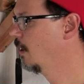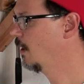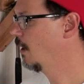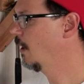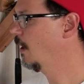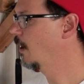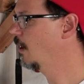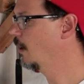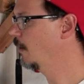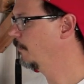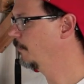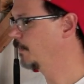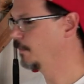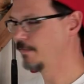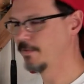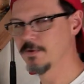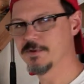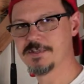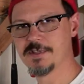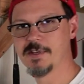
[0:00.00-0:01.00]
uh, the
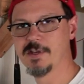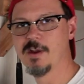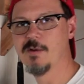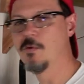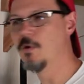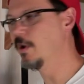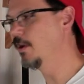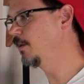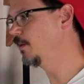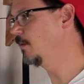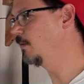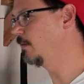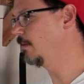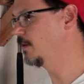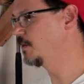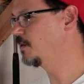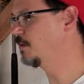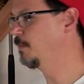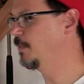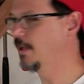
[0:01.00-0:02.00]
first thing I want to do
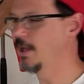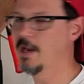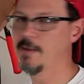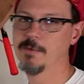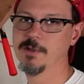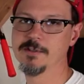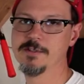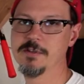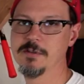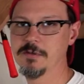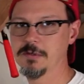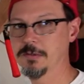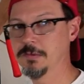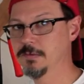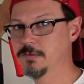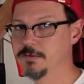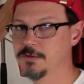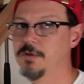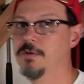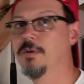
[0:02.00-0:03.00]
is to be able to
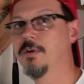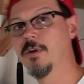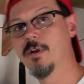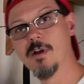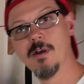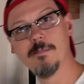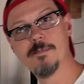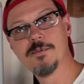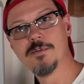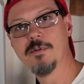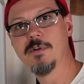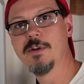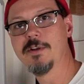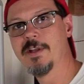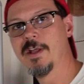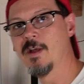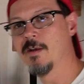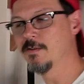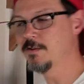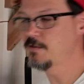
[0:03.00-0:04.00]
turn it up, turn it down,